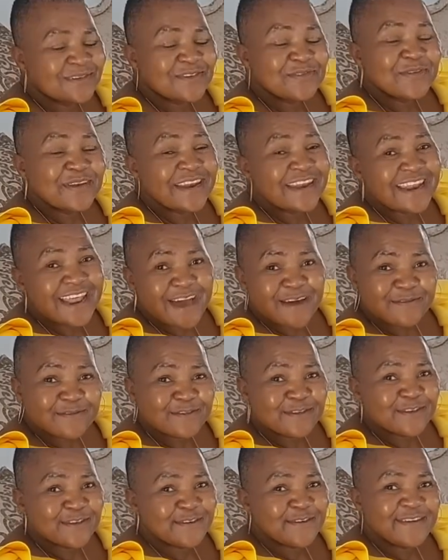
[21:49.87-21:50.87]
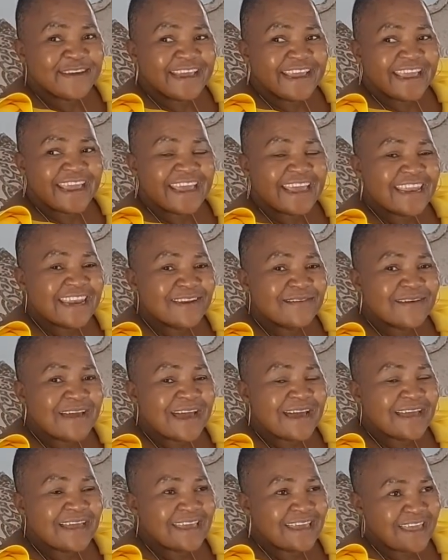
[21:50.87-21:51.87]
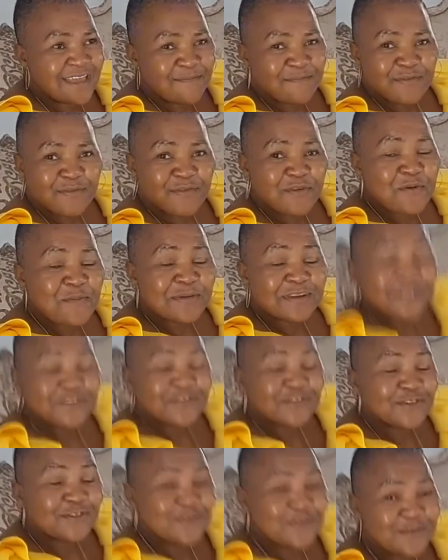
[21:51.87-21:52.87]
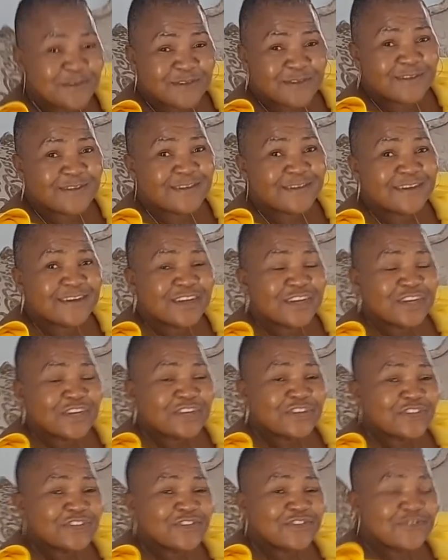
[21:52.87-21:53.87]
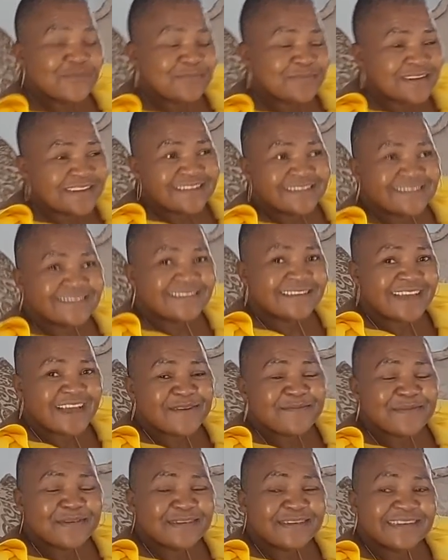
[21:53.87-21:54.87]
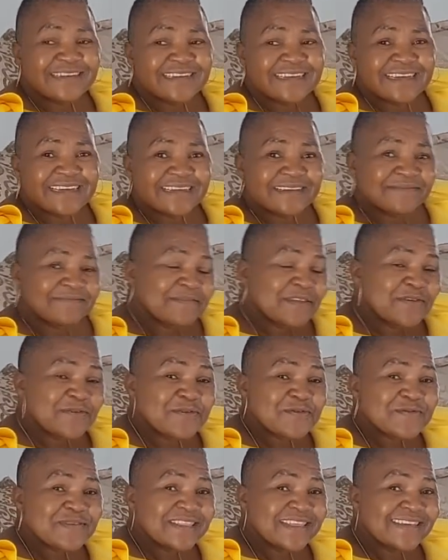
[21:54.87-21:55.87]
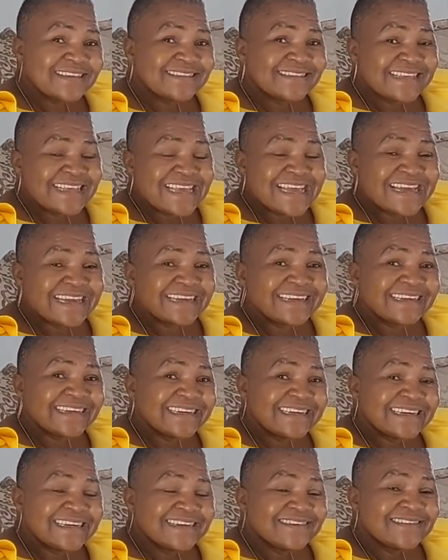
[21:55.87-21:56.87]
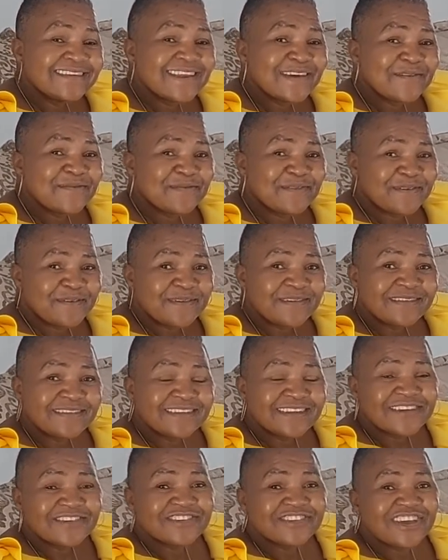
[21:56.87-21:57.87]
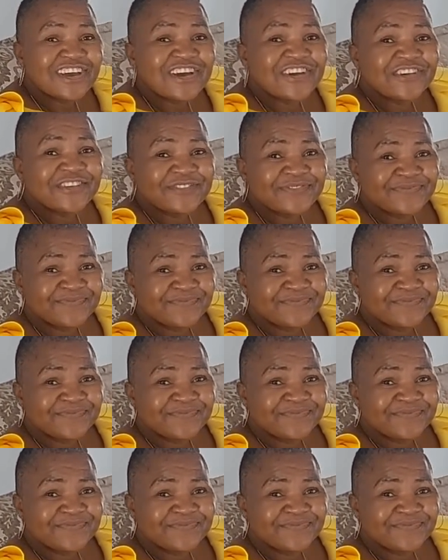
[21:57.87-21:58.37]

what we love doing, and we are happy so much to do so. So please come and rock with us here. Love you. Ciao, ciao.